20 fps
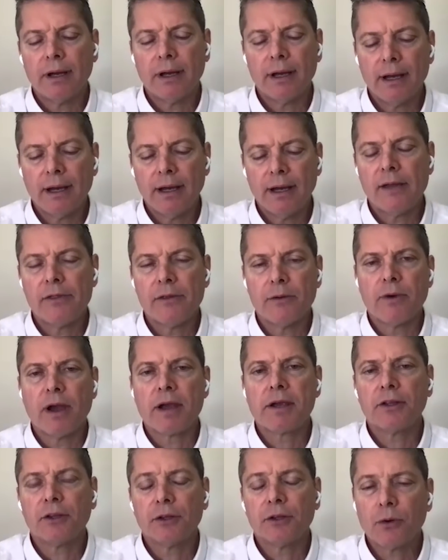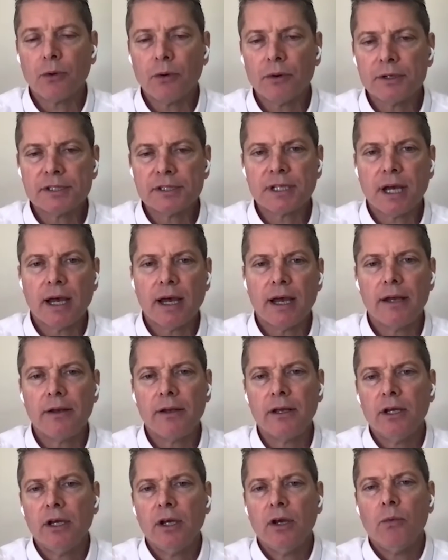On the regulatory side,
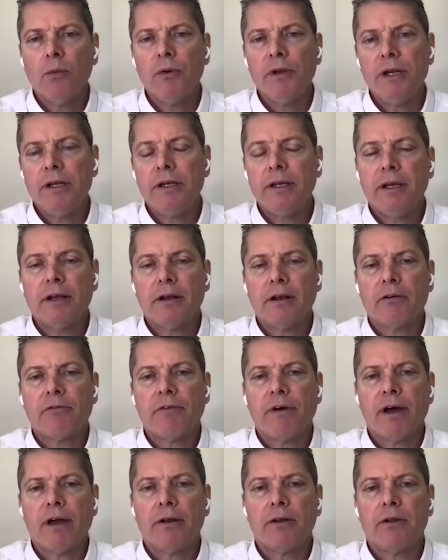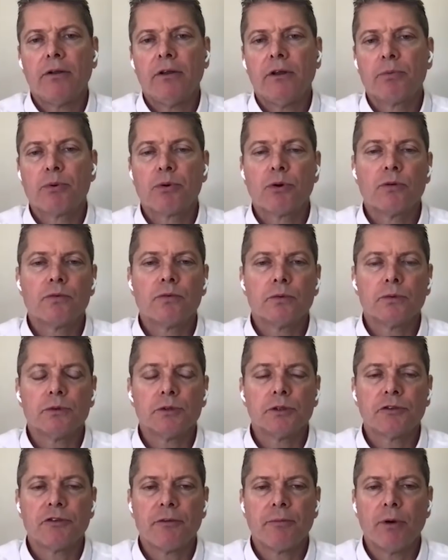we need to get our final
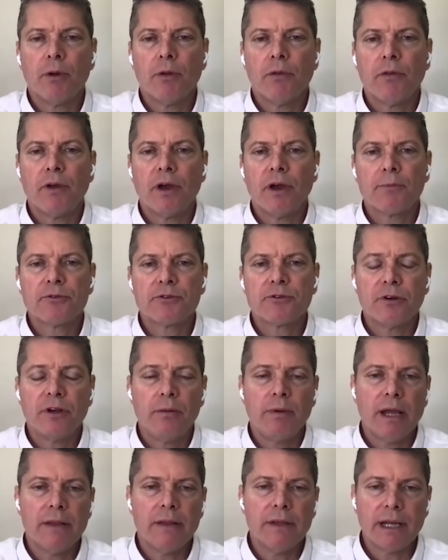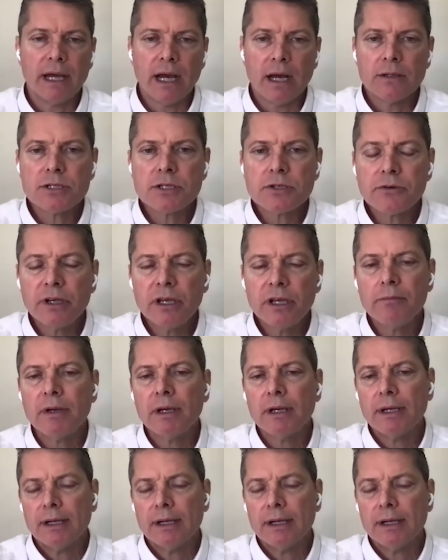approvals for both the upstream and the downstream.